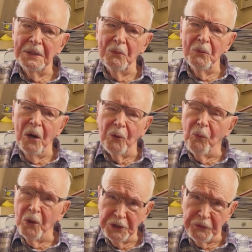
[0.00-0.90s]
or
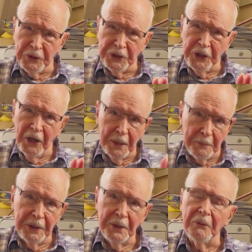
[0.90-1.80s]
was for a time at
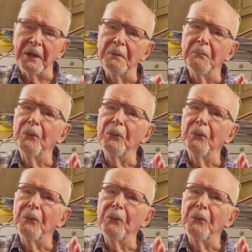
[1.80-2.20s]
any rate, more